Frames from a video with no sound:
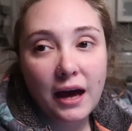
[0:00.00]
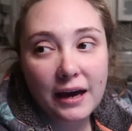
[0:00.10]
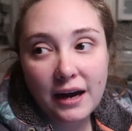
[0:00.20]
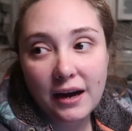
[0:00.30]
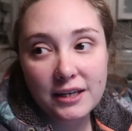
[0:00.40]

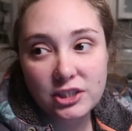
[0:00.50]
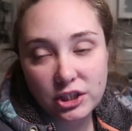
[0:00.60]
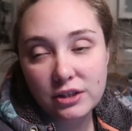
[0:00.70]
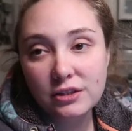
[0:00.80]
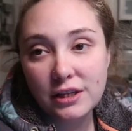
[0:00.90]
I kind of
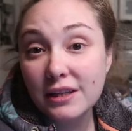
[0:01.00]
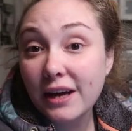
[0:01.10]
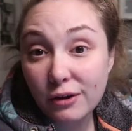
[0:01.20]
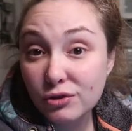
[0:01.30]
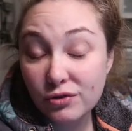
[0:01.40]
chilled on the
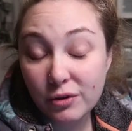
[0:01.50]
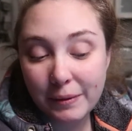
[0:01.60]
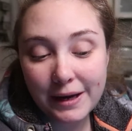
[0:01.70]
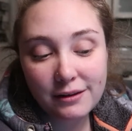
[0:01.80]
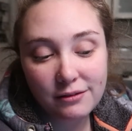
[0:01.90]
couch for a
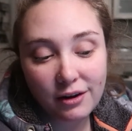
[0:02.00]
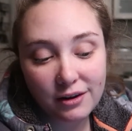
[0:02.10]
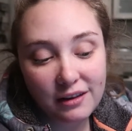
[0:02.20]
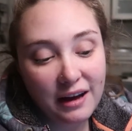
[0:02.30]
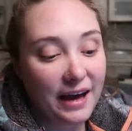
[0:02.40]
bit,
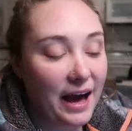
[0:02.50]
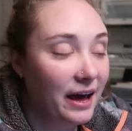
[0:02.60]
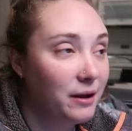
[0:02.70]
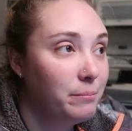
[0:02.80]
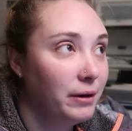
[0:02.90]
not gonna lie. I
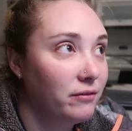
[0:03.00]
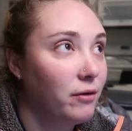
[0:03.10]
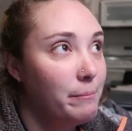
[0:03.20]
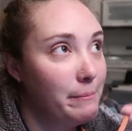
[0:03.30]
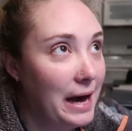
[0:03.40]
had a bit of
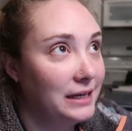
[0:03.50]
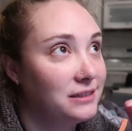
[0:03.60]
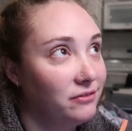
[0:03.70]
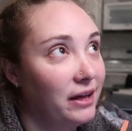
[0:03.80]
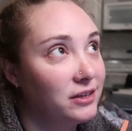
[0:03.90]
a
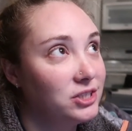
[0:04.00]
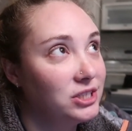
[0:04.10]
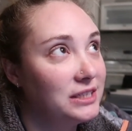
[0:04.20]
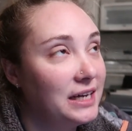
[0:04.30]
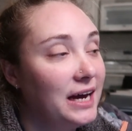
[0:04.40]
massive
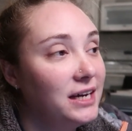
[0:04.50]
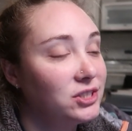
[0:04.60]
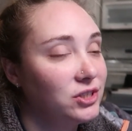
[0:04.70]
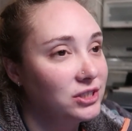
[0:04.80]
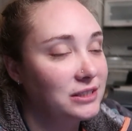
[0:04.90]
allergy
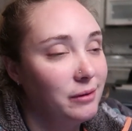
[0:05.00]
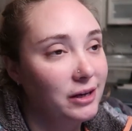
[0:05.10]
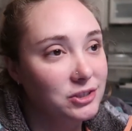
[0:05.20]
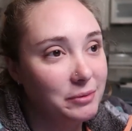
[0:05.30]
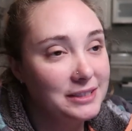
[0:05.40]
attack, so I took some
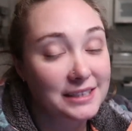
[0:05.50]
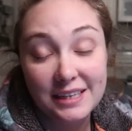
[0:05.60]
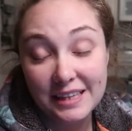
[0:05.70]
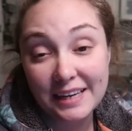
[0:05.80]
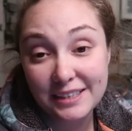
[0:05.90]
allergy
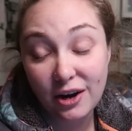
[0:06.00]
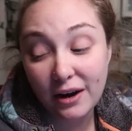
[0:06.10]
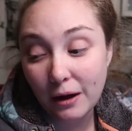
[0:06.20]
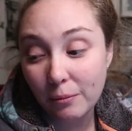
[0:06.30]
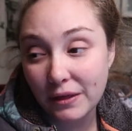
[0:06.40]
medicine, and that did
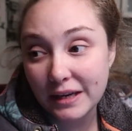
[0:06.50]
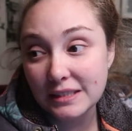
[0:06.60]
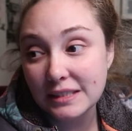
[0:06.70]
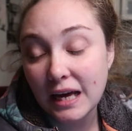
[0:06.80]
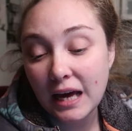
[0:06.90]
not help
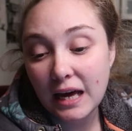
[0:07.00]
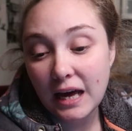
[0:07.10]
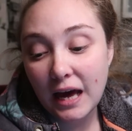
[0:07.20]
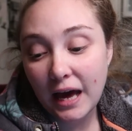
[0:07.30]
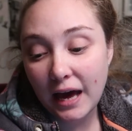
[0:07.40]
things.
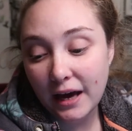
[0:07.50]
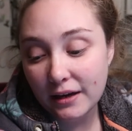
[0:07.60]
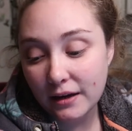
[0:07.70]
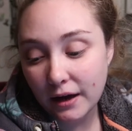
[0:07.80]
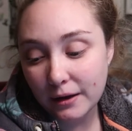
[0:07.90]

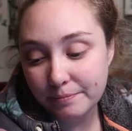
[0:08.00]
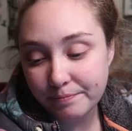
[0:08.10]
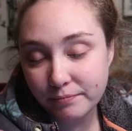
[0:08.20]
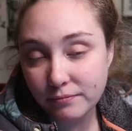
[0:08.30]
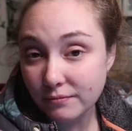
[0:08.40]
And
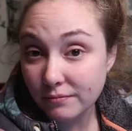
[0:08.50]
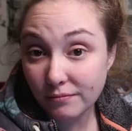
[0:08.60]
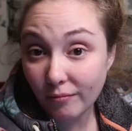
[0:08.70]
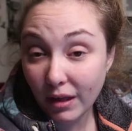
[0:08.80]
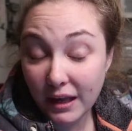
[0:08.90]

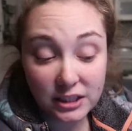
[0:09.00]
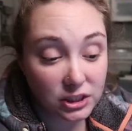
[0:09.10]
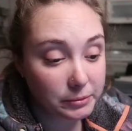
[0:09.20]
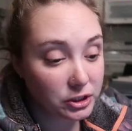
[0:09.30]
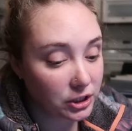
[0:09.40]
yeah,
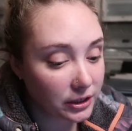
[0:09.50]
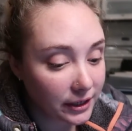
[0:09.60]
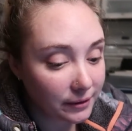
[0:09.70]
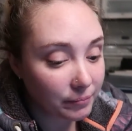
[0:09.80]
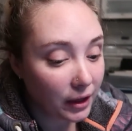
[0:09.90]
just been
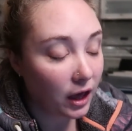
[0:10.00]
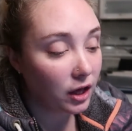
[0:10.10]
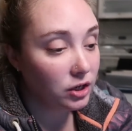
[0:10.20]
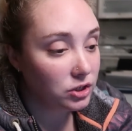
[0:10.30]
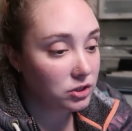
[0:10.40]
chilling.
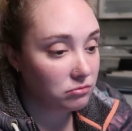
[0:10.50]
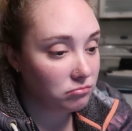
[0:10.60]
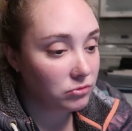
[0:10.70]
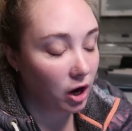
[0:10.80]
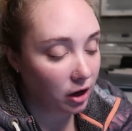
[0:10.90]

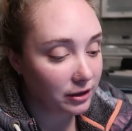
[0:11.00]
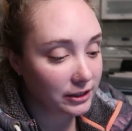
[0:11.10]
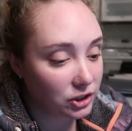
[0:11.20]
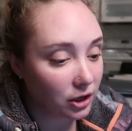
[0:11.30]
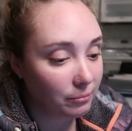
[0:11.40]

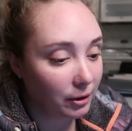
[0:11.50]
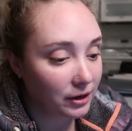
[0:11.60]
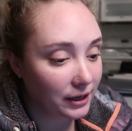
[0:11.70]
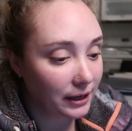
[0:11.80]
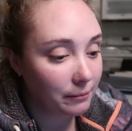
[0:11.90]
Harley started
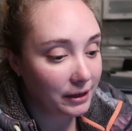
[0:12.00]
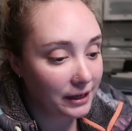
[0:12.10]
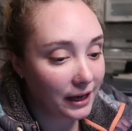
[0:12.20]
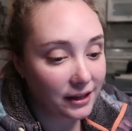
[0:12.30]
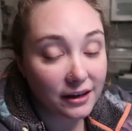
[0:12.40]
barking at me
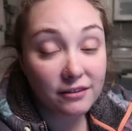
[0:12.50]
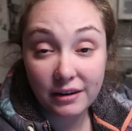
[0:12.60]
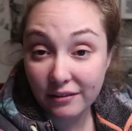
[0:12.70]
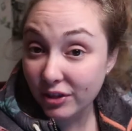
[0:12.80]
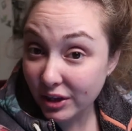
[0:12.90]
again at like
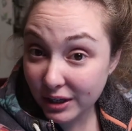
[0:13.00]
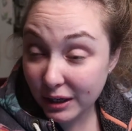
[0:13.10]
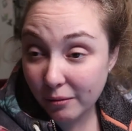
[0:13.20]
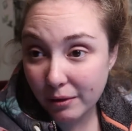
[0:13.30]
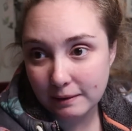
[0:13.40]

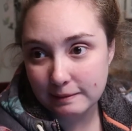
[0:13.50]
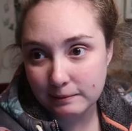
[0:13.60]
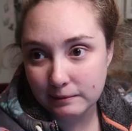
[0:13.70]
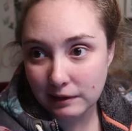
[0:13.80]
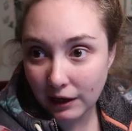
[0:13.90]
5:30 because
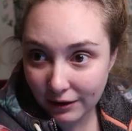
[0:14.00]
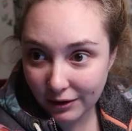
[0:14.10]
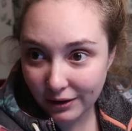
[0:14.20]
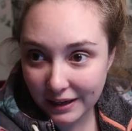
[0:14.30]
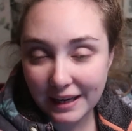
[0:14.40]
he was
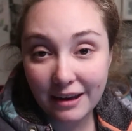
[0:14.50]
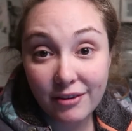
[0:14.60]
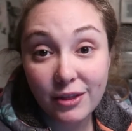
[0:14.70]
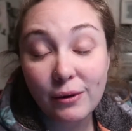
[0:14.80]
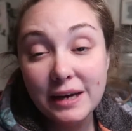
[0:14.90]
hungry,
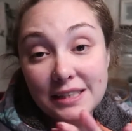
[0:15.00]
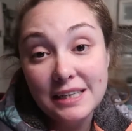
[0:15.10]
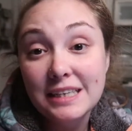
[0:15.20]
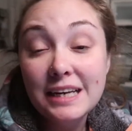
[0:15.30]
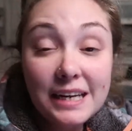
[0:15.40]
even though
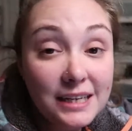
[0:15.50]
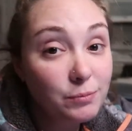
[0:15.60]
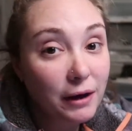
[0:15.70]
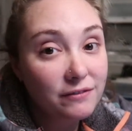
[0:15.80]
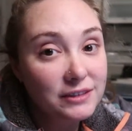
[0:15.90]
he didn't eat
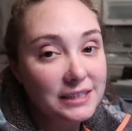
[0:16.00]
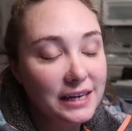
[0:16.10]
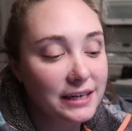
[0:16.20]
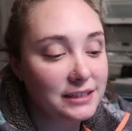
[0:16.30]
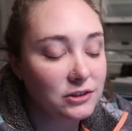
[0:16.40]
his breakfast
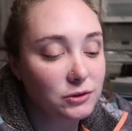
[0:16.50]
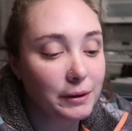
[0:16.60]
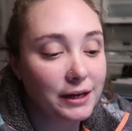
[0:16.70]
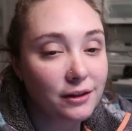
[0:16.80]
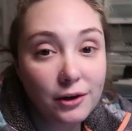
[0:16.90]
today because he was
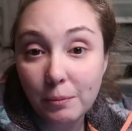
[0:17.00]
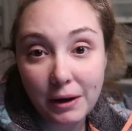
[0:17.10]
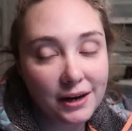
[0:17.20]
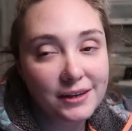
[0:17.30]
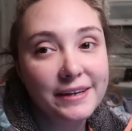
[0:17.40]
being a little
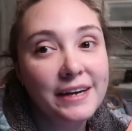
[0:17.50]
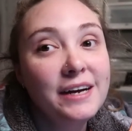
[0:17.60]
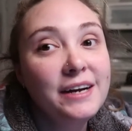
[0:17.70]
punk.